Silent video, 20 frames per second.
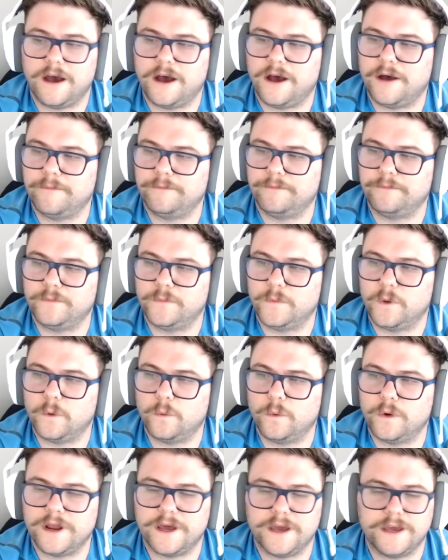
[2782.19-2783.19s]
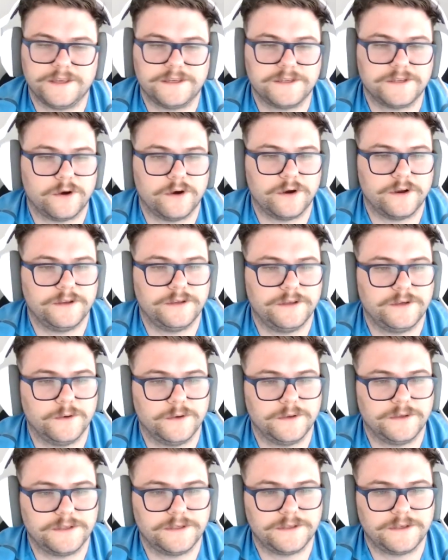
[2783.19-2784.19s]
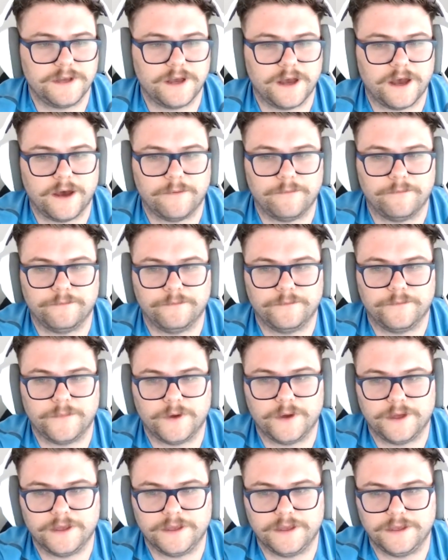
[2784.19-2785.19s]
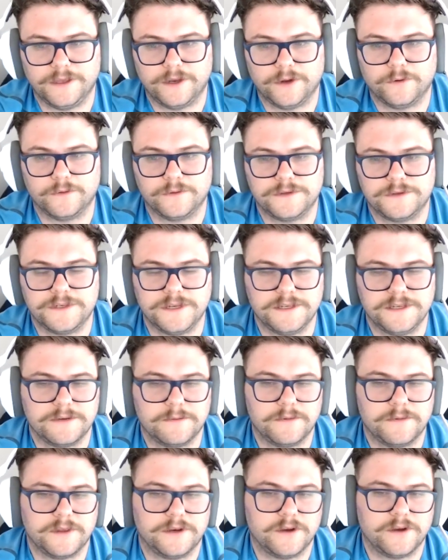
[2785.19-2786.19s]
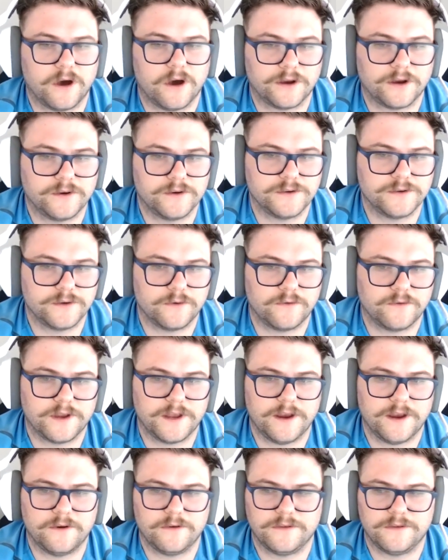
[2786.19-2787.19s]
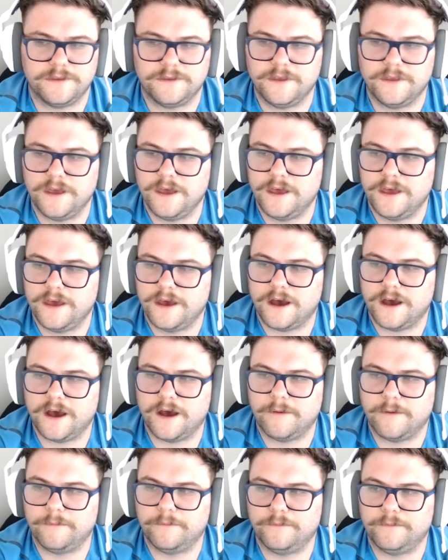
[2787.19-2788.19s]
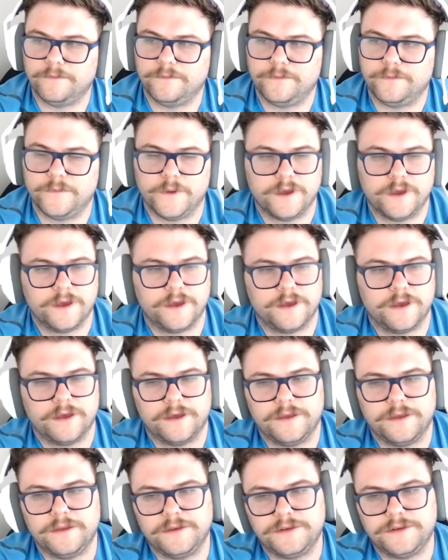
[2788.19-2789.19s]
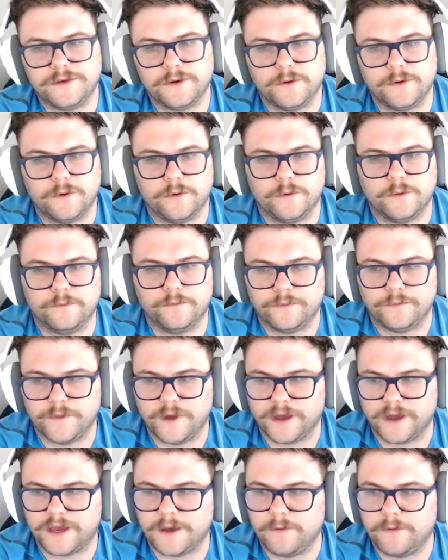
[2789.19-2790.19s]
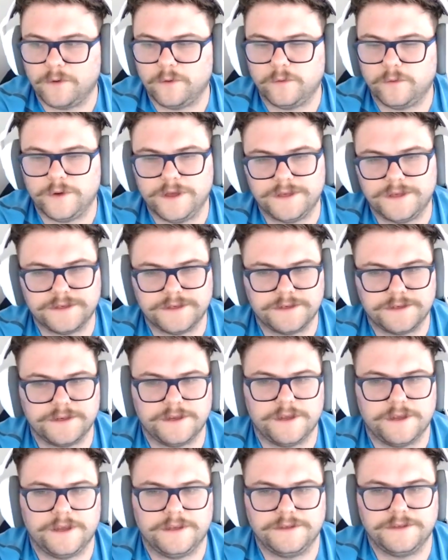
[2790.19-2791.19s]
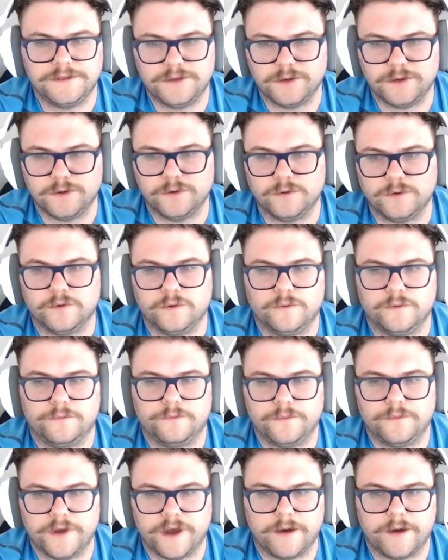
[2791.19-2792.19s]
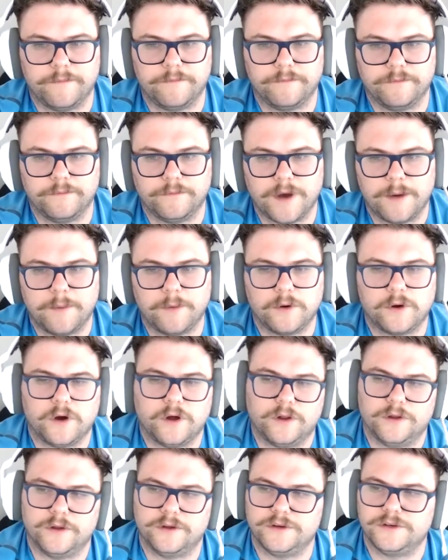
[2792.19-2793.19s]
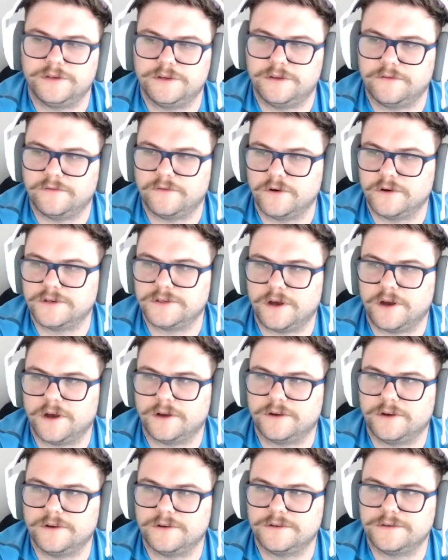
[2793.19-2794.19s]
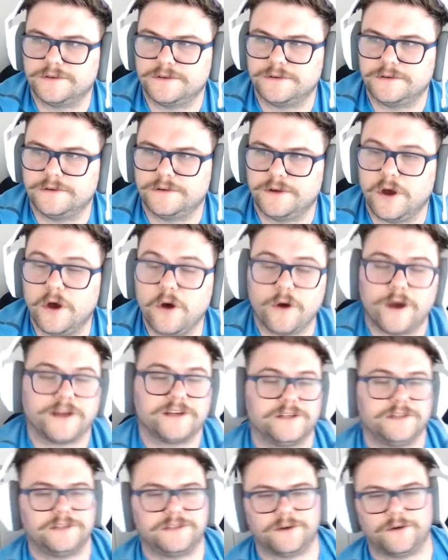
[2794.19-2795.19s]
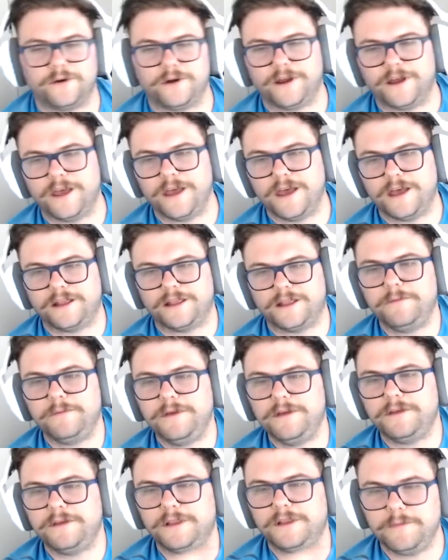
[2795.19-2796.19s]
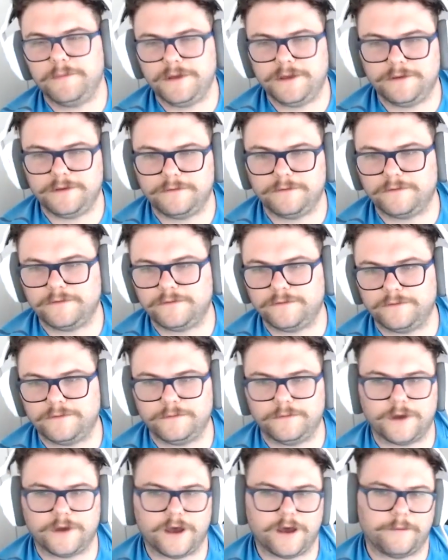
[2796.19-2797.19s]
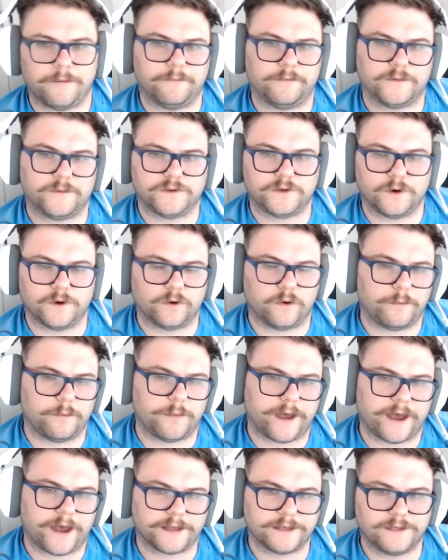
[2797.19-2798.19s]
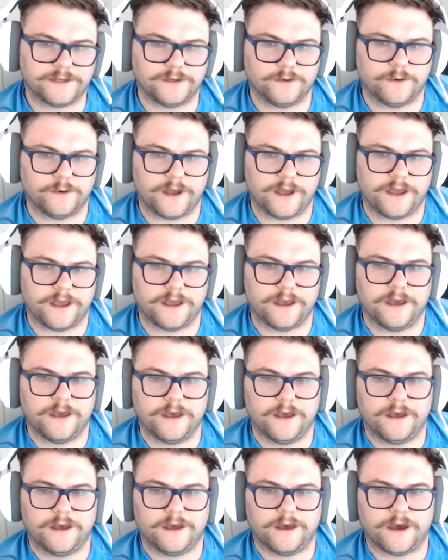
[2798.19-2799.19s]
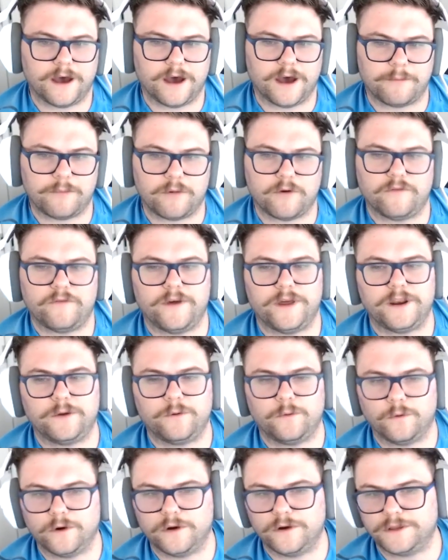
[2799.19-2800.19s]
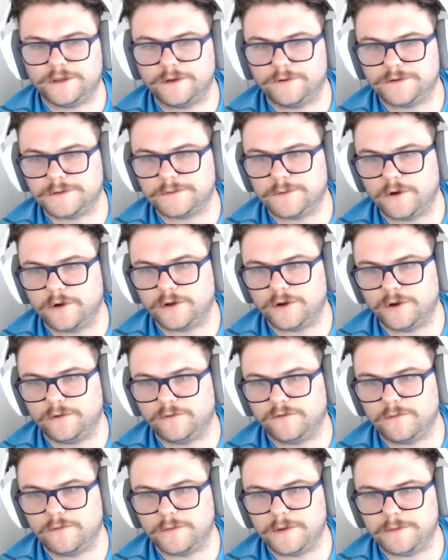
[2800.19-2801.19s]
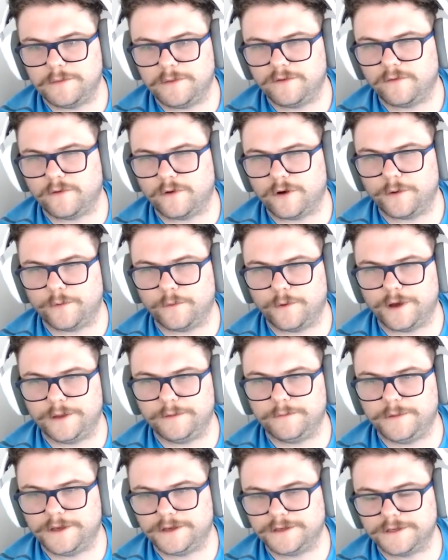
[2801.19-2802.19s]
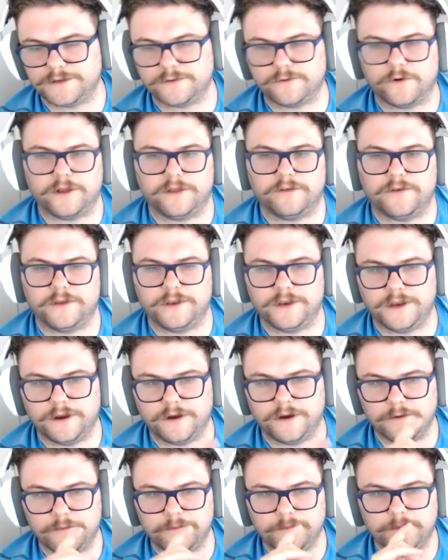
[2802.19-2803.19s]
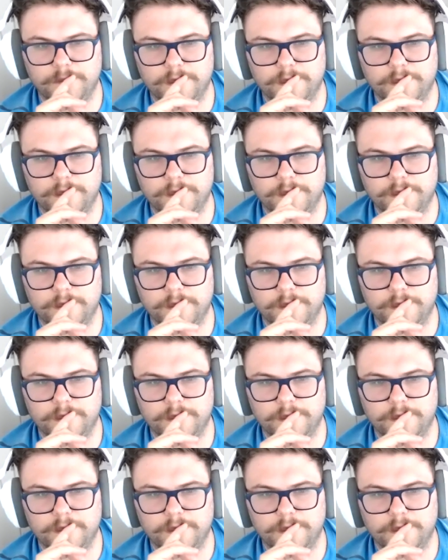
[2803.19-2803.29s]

um, when i started to um, you know see some of the doctors over here um, so a couple weeks into um, bible college the first doctors oh actually sorry let me let me um, circle back to a uh, prophetic word that was spoken over me before I went because it's relevant here. Yeah.